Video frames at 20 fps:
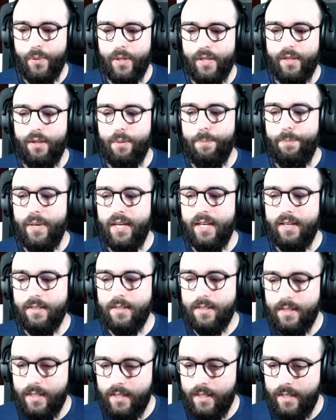But the
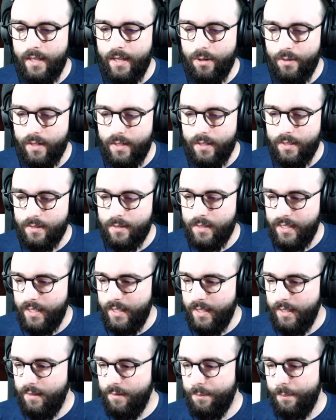biggest thing here is
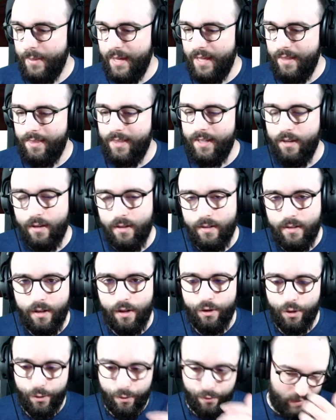the Pantheon
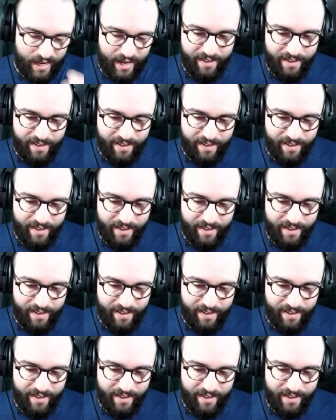nerf.